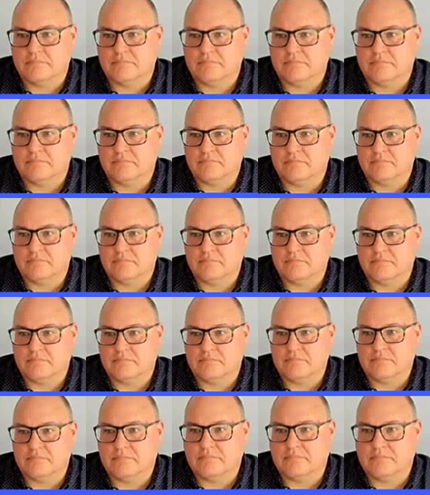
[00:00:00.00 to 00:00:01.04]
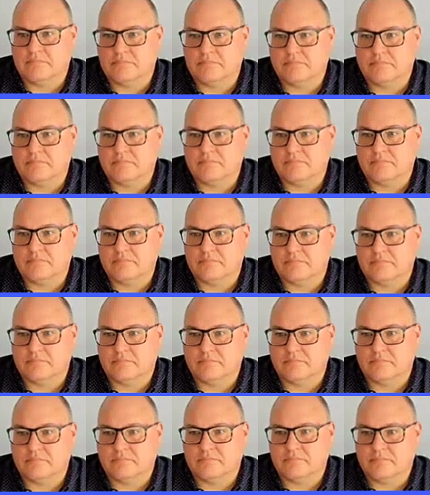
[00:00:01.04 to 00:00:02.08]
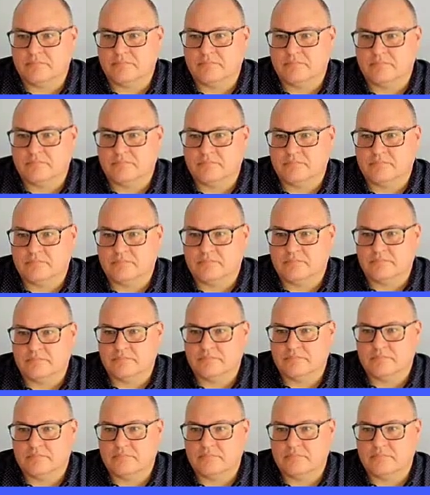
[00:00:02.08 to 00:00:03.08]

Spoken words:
The person shown says nothing.